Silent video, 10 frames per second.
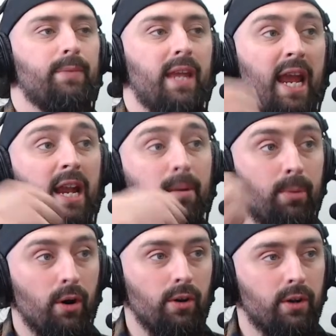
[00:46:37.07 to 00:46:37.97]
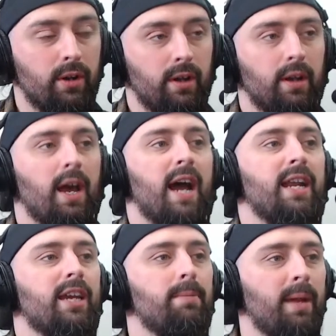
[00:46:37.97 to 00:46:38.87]
in a book, and
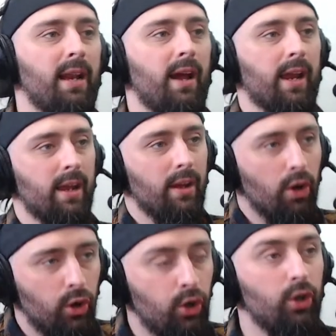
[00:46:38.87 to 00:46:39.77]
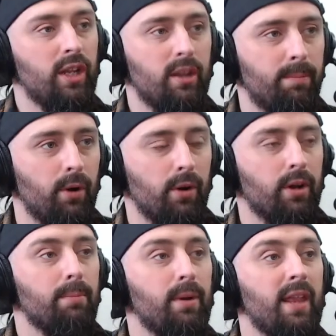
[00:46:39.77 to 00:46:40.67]
it can be, like, good in the
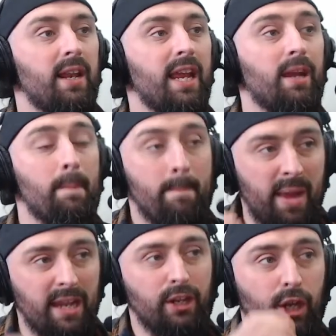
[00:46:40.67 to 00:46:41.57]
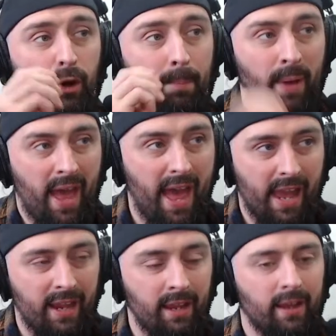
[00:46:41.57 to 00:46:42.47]
book, but then they can make you
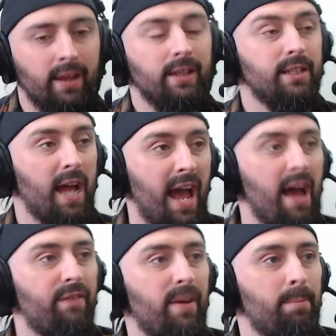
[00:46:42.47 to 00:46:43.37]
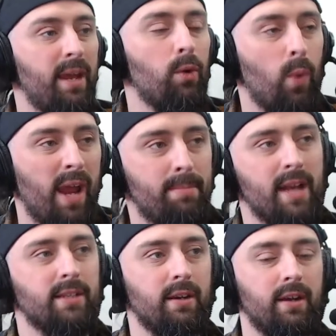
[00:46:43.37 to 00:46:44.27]
pay to have it be way
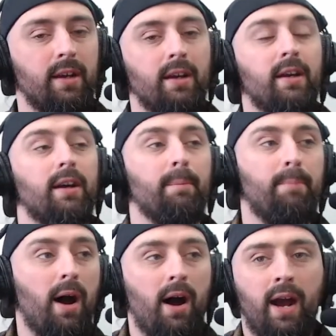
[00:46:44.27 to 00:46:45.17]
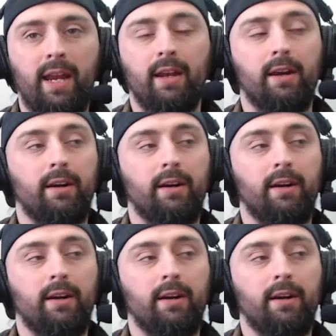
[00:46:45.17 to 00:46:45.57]
better by